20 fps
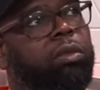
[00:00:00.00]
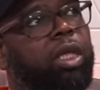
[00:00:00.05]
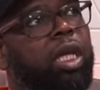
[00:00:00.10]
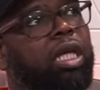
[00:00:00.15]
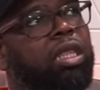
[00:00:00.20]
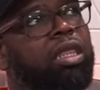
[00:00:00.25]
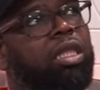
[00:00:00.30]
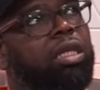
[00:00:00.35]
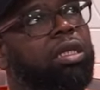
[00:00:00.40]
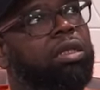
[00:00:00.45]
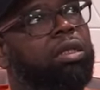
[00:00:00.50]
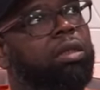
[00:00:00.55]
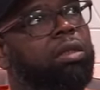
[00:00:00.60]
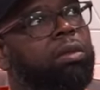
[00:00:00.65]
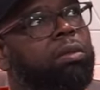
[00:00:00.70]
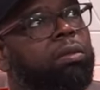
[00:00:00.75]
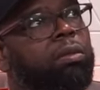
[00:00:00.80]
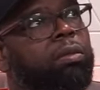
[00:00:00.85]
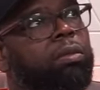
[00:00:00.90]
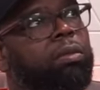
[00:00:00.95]
I think,
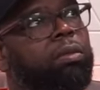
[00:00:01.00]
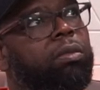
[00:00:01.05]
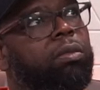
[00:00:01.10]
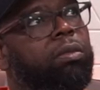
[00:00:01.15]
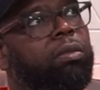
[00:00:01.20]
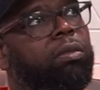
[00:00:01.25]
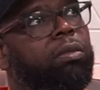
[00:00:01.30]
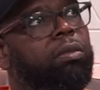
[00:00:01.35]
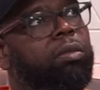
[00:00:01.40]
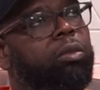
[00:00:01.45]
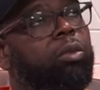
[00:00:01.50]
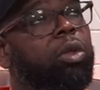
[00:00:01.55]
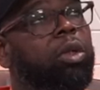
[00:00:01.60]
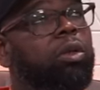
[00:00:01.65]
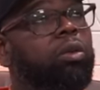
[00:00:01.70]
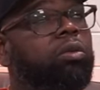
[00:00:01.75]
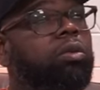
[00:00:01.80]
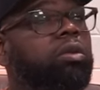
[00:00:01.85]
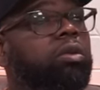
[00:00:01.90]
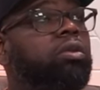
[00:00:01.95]
um,
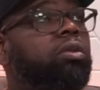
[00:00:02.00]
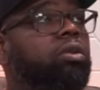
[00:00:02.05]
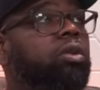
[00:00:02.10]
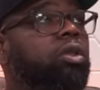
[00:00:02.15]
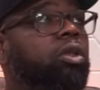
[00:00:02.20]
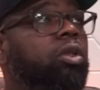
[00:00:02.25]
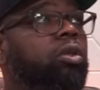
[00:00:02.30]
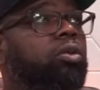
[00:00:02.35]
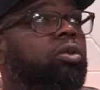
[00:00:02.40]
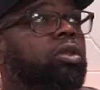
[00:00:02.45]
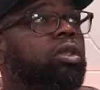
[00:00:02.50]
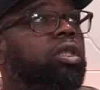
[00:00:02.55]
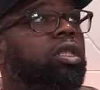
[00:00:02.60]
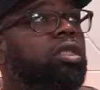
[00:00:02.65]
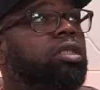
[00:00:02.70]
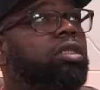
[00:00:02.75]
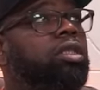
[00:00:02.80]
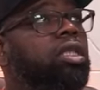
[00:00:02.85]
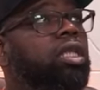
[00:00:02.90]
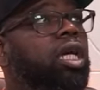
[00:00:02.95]
well, you know, to
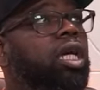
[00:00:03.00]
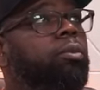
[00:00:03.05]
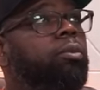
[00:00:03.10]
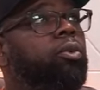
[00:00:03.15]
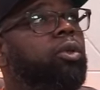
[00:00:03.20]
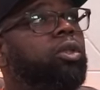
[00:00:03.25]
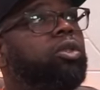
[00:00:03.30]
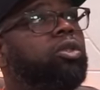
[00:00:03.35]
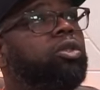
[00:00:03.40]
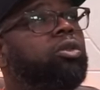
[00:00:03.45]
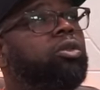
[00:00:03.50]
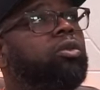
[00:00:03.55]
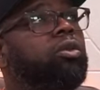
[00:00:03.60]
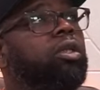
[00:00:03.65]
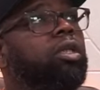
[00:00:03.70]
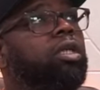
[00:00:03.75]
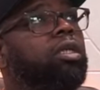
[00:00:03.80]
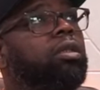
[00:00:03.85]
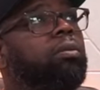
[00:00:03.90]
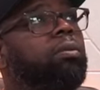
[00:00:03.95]
to that point
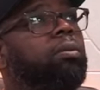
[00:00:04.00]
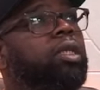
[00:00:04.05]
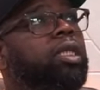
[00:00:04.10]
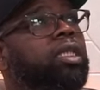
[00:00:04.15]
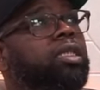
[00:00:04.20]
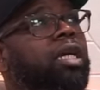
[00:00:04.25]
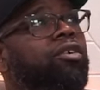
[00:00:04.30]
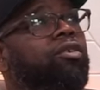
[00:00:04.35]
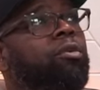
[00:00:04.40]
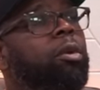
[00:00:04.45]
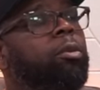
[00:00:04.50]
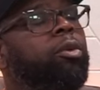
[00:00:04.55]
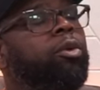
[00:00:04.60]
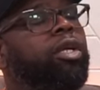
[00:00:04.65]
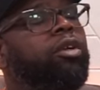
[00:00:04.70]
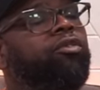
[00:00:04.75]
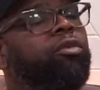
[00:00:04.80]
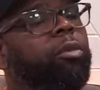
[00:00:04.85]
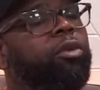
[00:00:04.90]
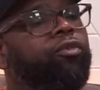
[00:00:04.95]
too, because I remember
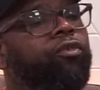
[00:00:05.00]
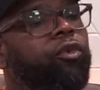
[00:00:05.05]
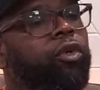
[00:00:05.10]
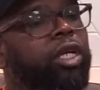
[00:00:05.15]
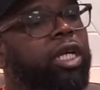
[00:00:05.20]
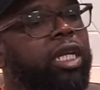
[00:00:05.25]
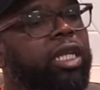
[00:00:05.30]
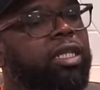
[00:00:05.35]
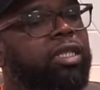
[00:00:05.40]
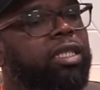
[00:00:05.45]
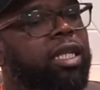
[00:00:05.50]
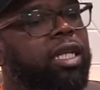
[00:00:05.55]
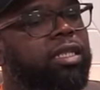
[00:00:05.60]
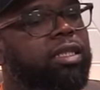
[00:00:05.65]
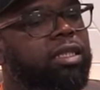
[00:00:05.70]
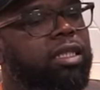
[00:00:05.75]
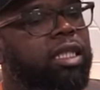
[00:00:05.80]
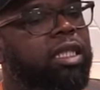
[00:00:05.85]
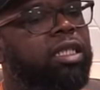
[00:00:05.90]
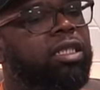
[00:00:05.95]
even before getting to that
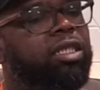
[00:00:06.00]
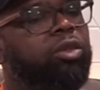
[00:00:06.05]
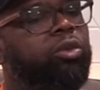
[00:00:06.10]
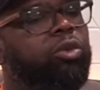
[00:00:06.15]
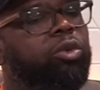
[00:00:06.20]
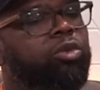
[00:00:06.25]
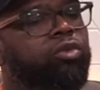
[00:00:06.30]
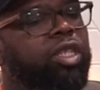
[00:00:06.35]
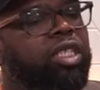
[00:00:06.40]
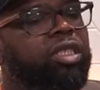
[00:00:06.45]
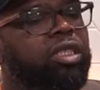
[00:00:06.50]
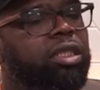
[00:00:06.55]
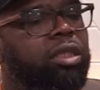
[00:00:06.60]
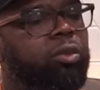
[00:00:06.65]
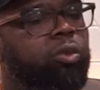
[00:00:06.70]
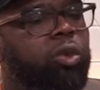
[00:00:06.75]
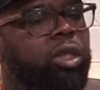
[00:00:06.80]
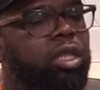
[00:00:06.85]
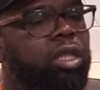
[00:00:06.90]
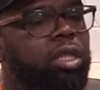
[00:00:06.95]
stage, you were
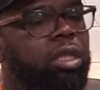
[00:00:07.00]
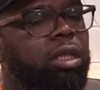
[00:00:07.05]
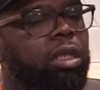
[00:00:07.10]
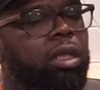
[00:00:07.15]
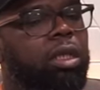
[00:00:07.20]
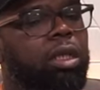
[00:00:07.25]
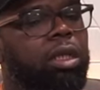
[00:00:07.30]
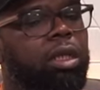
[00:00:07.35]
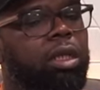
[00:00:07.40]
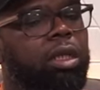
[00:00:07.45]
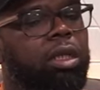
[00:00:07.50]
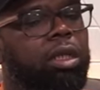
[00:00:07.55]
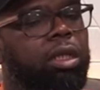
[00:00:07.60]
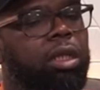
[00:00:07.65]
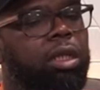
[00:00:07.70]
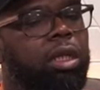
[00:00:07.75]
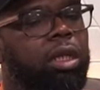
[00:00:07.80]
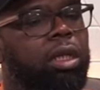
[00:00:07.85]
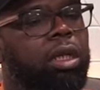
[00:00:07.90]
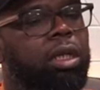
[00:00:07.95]
wrestling with,
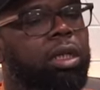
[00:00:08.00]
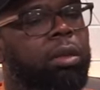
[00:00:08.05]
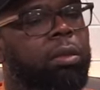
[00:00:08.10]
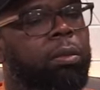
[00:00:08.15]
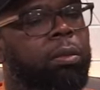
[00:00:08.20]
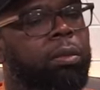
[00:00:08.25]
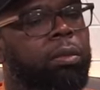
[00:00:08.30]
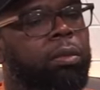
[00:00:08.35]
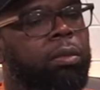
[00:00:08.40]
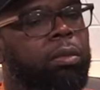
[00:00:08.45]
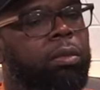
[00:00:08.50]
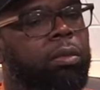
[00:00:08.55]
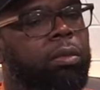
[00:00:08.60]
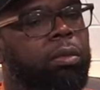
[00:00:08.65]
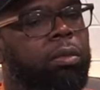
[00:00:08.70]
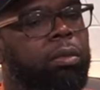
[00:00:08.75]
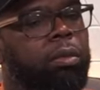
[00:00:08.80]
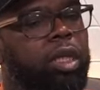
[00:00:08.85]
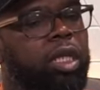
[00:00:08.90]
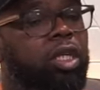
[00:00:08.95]
um,
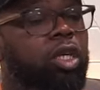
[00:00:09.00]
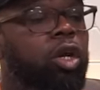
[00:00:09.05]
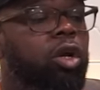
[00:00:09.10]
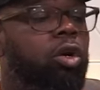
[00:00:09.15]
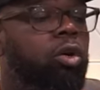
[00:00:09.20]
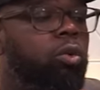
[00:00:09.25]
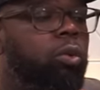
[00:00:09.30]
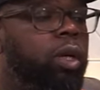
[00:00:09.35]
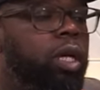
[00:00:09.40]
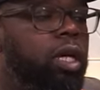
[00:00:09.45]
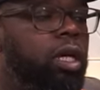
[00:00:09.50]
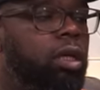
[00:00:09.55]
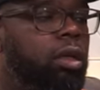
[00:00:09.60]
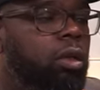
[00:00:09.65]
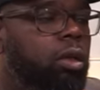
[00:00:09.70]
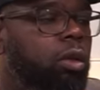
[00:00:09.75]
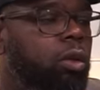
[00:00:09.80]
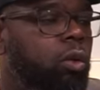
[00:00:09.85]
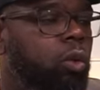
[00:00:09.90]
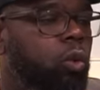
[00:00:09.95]
in your own way,
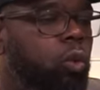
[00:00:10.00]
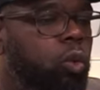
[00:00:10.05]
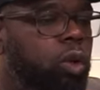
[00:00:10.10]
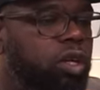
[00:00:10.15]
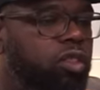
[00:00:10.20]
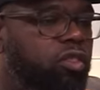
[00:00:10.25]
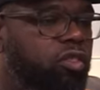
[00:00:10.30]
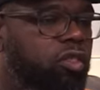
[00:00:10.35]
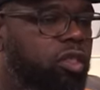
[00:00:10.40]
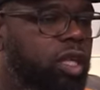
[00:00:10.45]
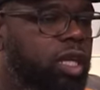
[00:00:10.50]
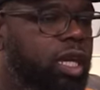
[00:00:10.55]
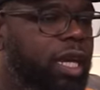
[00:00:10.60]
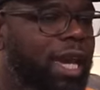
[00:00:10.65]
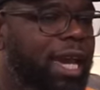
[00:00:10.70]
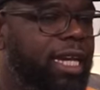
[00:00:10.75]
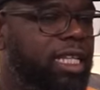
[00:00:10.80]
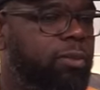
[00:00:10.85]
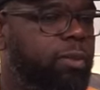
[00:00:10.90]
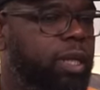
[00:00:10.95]
with the
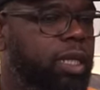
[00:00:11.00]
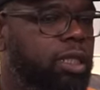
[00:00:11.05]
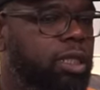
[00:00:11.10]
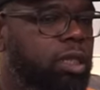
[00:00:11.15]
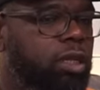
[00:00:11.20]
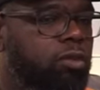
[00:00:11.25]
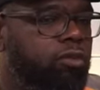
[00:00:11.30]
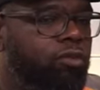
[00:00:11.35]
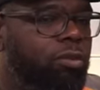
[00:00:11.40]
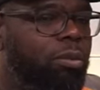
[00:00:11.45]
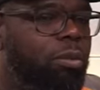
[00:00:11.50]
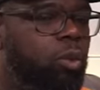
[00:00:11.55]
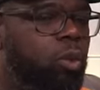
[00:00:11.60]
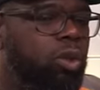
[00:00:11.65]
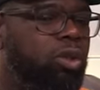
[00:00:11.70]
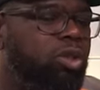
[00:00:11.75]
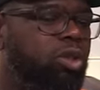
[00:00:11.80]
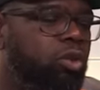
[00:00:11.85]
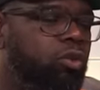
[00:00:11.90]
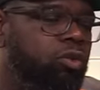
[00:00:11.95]
aspect of
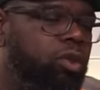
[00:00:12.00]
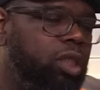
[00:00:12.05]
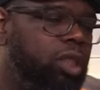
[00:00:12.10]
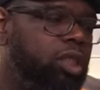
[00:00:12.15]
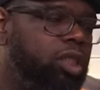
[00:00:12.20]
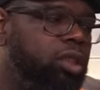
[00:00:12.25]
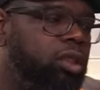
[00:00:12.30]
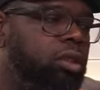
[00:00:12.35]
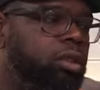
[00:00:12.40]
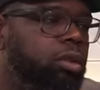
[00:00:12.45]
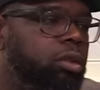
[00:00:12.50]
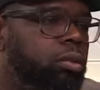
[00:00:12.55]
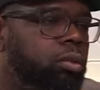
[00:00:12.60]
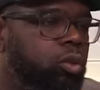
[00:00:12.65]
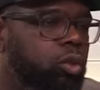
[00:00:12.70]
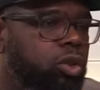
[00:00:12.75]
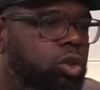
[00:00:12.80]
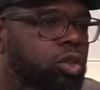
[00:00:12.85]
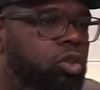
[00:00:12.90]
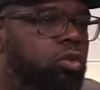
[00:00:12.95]
more so religion,
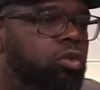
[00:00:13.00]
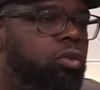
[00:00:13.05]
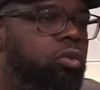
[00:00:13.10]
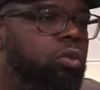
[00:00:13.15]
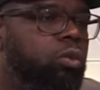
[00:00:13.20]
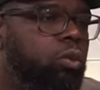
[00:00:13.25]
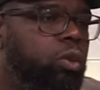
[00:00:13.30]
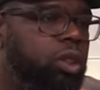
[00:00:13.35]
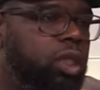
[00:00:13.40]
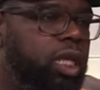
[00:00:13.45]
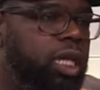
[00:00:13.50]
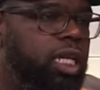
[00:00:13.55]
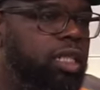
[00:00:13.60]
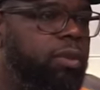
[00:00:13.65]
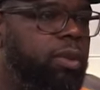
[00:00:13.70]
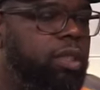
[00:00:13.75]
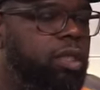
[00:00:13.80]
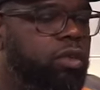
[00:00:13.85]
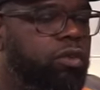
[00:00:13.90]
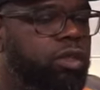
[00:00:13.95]
more so with the
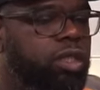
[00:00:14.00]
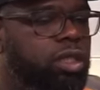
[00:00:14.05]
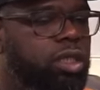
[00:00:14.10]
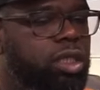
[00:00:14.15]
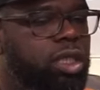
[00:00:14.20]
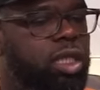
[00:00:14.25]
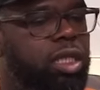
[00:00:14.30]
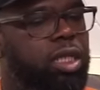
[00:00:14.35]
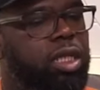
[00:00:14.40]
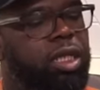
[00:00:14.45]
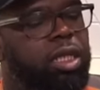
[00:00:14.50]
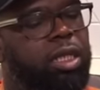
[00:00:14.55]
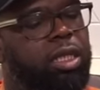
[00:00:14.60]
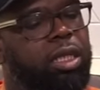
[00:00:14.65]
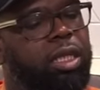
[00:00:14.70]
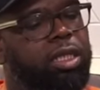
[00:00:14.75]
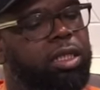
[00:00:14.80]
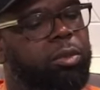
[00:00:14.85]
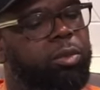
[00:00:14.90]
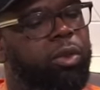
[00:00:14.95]
aspect of Christianity,
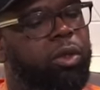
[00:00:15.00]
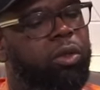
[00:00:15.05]
as yeah.